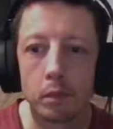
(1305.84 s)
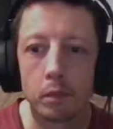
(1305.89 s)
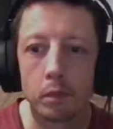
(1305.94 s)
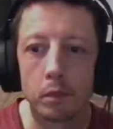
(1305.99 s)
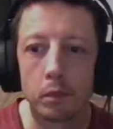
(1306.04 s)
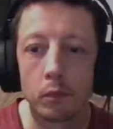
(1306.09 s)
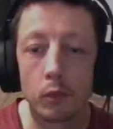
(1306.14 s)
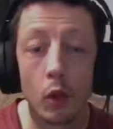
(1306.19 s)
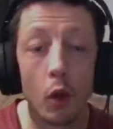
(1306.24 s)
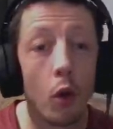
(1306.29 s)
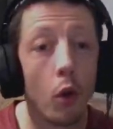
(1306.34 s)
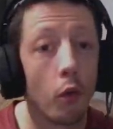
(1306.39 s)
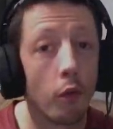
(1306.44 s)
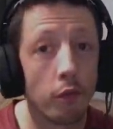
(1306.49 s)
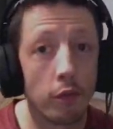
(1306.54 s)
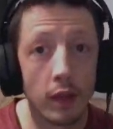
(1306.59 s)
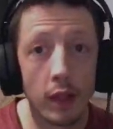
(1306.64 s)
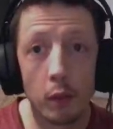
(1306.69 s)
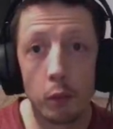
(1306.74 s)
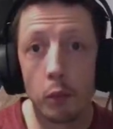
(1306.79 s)

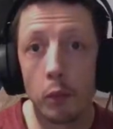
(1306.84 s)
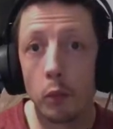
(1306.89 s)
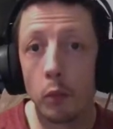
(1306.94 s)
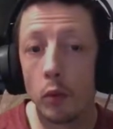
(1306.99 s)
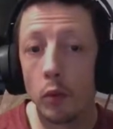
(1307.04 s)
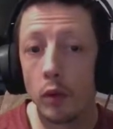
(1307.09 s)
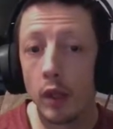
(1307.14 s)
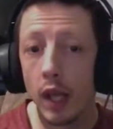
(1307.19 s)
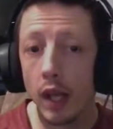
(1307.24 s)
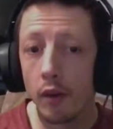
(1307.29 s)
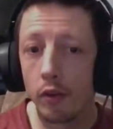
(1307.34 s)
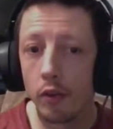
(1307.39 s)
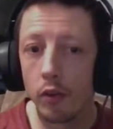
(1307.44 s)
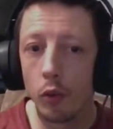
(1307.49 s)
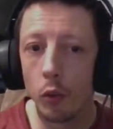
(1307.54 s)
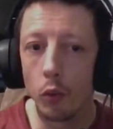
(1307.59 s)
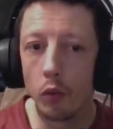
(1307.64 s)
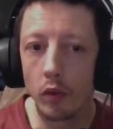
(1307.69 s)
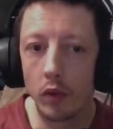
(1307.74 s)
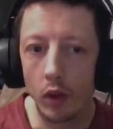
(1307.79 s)
hopefully we will get to do
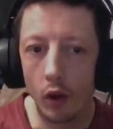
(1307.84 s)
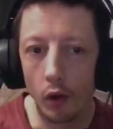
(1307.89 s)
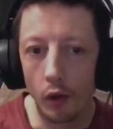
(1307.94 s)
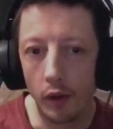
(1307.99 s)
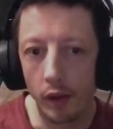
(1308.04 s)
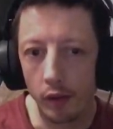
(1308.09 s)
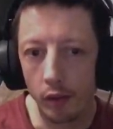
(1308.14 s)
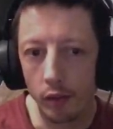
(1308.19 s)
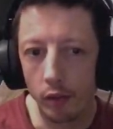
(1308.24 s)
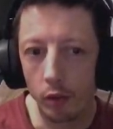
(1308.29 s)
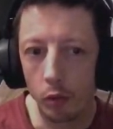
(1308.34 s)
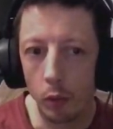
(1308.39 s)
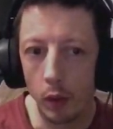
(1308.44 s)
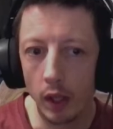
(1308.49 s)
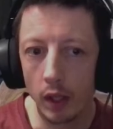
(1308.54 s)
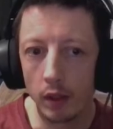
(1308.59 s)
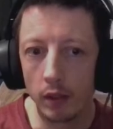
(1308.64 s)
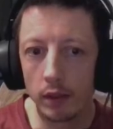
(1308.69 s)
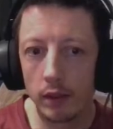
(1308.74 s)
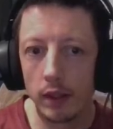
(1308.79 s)
recordings as
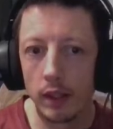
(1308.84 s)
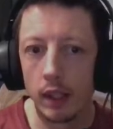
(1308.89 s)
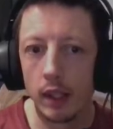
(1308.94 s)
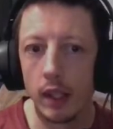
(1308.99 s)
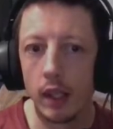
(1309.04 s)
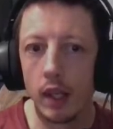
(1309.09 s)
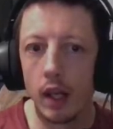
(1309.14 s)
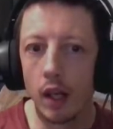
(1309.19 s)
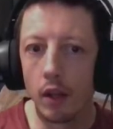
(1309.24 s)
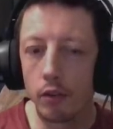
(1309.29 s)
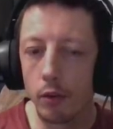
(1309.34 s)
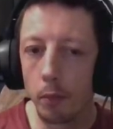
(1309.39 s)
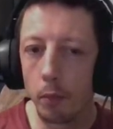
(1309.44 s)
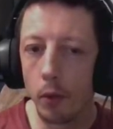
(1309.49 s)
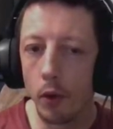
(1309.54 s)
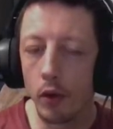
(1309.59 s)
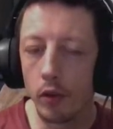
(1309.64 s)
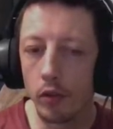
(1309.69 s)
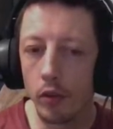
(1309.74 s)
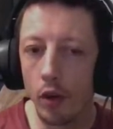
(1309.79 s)
well at some
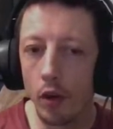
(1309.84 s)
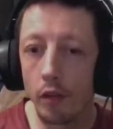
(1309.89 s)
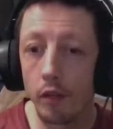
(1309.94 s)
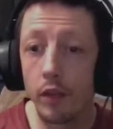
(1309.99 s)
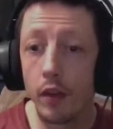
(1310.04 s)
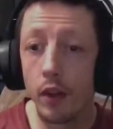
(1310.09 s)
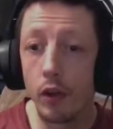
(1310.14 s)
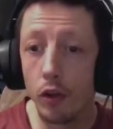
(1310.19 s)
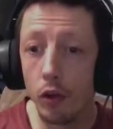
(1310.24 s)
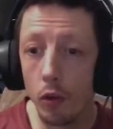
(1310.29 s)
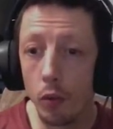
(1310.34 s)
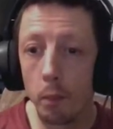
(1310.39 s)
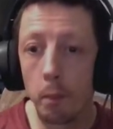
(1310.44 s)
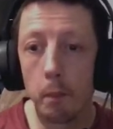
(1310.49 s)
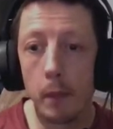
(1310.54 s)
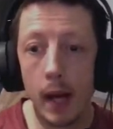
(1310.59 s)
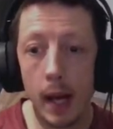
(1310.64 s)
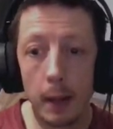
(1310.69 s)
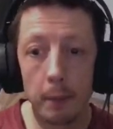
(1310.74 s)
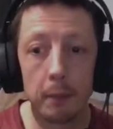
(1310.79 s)
point of the new
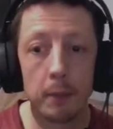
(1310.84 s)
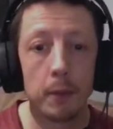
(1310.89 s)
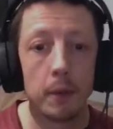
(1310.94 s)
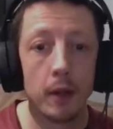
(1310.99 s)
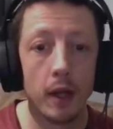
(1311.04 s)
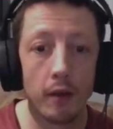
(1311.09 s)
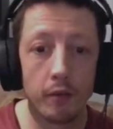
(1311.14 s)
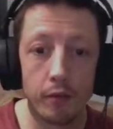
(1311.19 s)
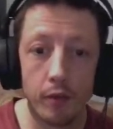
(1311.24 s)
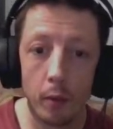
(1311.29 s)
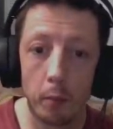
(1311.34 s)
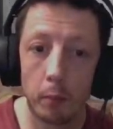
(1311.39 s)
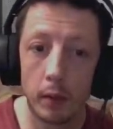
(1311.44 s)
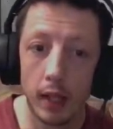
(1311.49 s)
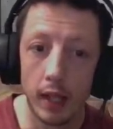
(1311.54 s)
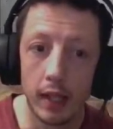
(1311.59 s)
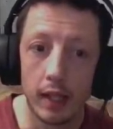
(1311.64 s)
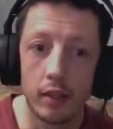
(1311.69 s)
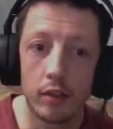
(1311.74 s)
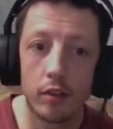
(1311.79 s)
map. I've not
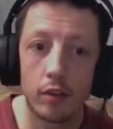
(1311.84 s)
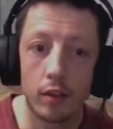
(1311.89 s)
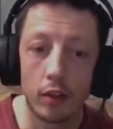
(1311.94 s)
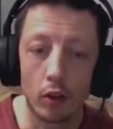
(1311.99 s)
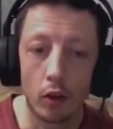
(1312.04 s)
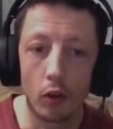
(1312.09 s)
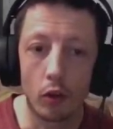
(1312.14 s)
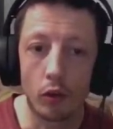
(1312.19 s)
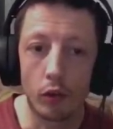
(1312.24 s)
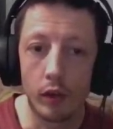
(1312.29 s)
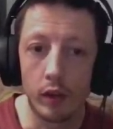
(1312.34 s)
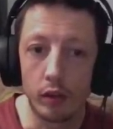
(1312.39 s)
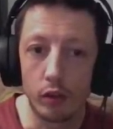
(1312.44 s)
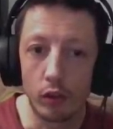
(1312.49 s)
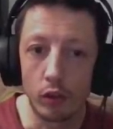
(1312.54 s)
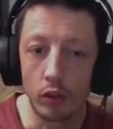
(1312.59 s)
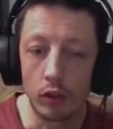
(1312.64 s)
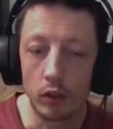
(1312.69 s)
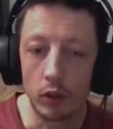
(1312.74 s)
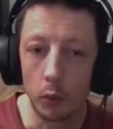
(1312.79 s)
played the Concrete
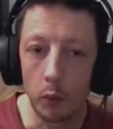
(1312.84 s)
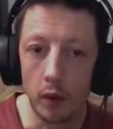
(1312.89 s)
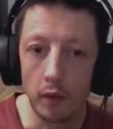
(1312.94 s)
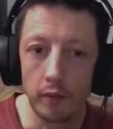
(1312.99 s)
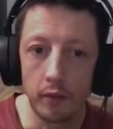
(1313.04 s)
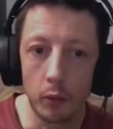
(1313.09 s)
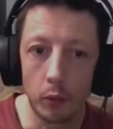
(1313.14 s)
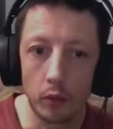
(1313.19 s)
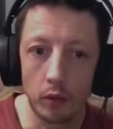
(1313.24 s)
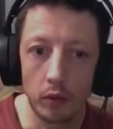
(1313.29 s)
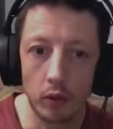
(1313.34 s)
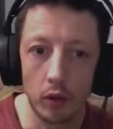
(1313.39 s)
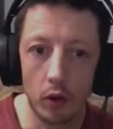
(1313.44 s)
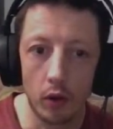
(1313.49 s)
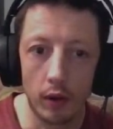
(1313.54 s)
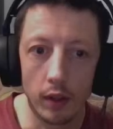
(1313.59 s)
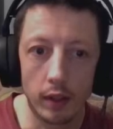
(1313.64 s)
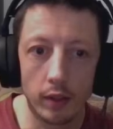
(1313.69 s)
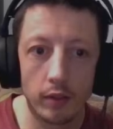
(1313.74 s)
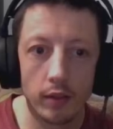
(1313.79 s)
Jungle or whatever you want to call
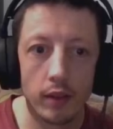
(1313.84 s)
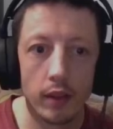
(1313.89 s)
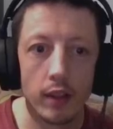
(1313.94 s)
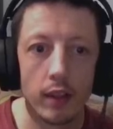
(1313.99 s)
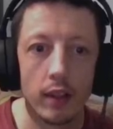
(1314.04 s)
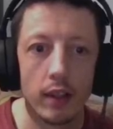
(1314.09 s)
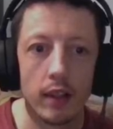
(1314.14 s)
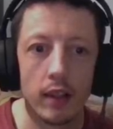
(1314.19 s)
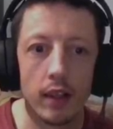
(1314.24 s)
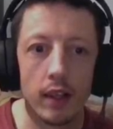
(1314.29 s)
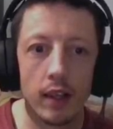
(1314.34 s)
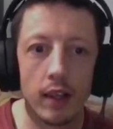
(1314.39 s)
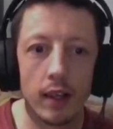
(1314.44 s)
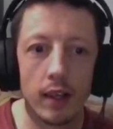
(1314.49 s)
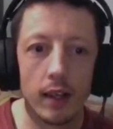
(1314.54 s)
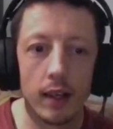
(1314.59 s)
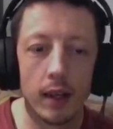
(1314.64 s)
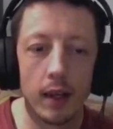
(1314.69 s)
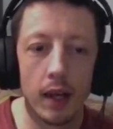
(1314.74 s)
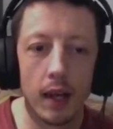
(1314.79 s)
it.
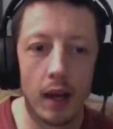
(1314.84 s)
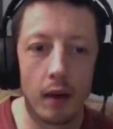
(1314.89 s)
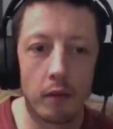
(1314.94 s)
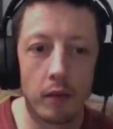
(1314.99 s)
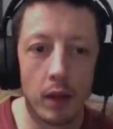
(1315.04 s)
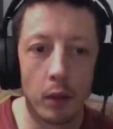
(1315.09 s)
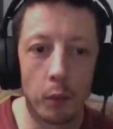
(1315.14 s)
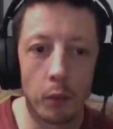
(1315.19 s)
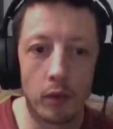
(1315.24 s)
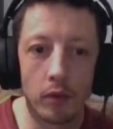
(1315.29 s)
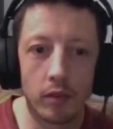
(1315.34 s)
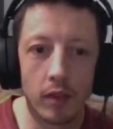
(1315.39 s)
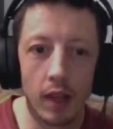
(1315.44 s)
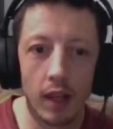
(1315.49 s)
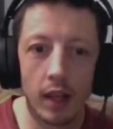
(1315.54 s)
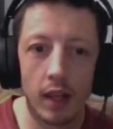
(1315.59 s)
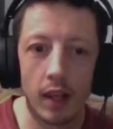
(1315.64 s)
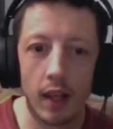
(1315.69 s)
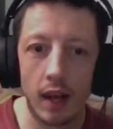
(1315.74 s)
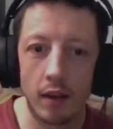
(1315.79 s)
I really want to
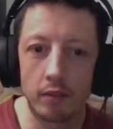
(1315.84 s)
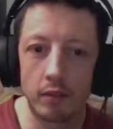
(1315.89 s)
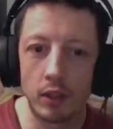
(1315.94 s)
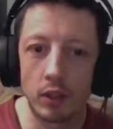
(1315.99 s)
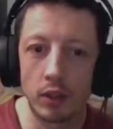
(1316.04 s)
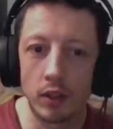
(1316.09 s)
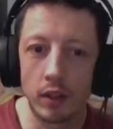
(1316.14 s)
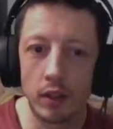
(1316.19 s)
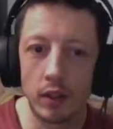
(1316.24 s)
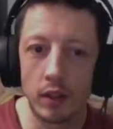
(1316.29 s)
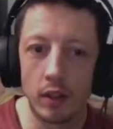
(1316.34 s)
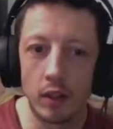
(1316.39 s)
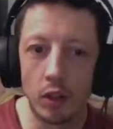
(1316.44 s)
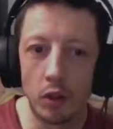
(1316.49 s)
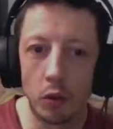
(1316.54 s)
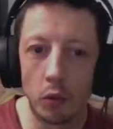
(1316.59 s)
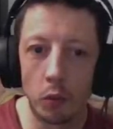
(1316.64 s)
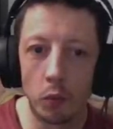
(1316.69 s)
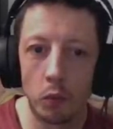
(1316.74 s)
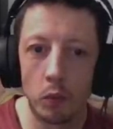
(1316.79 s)
have a look at the
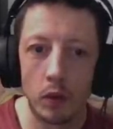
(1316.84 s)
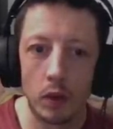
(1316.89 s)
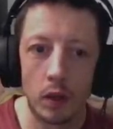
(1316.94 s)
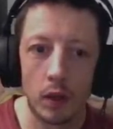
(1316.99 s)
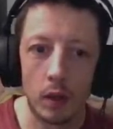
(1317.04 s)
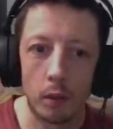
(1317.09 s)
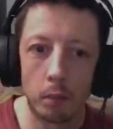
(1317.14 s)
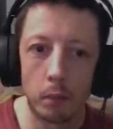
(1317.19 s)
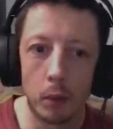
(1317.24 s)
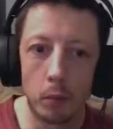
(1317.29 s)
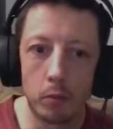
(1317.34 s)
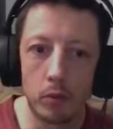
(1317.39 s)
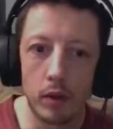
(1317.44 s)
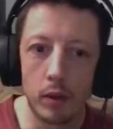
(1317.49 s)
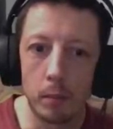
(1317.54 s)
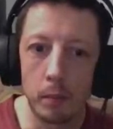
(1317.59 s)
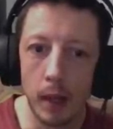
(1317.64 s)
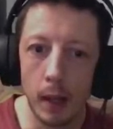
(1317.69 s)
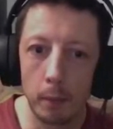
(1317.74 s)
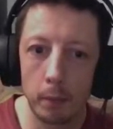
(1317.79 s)
new PUBG
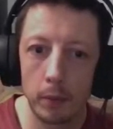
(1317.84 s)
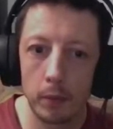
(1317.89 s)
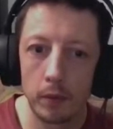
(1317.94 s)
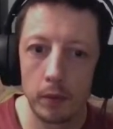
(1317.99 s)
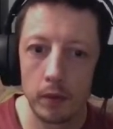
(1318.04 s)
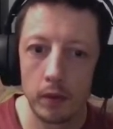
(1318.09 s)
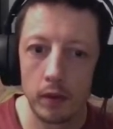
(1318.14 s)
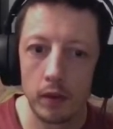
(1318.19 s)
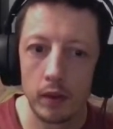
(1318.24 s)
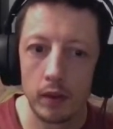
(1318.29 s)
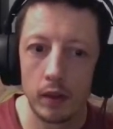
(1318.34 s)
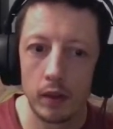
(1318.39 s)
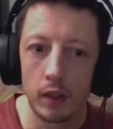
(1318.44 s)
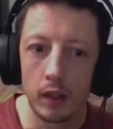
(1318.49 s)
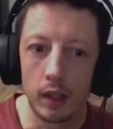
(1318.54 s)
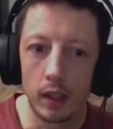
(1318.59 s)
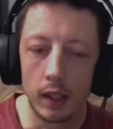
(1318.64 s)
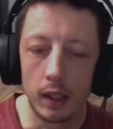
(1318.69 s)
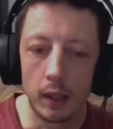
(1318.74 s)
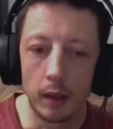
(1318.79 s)
map.
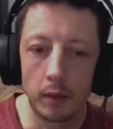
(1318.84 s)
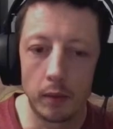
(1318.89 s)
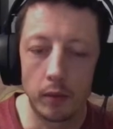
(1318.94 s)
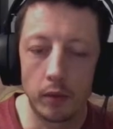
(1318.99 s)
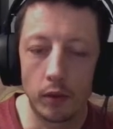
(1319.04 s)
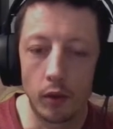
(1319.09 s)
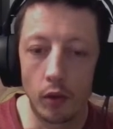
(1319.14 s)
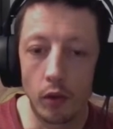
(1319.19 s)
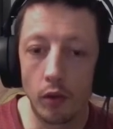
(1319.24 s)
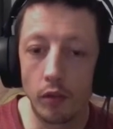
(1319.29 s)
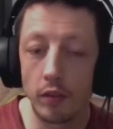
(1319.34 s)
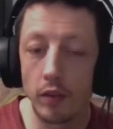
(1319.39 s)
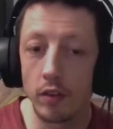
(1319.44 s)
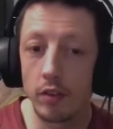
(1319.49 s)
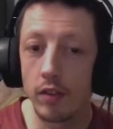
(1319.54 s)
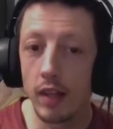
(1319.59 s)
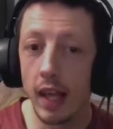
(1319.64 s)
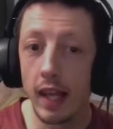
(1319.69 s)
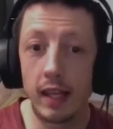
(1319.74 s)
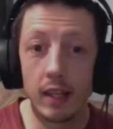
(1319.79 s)
Don't know if it's
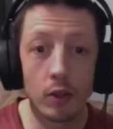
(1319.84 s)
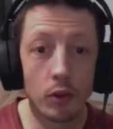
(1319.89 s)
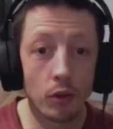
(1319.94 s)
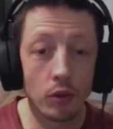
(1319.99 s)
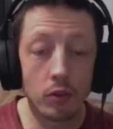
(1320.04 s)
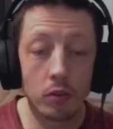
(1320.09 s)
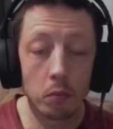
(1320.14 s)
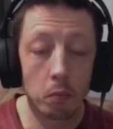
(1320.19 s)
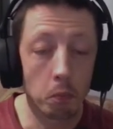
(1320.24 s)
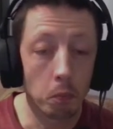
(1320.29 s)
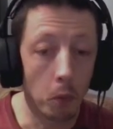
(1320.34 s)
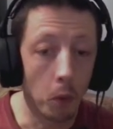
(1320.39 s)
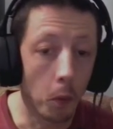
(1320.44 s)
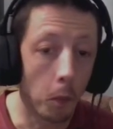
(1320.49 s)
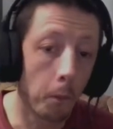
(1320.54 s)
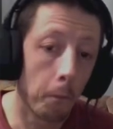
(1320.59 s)
any good, but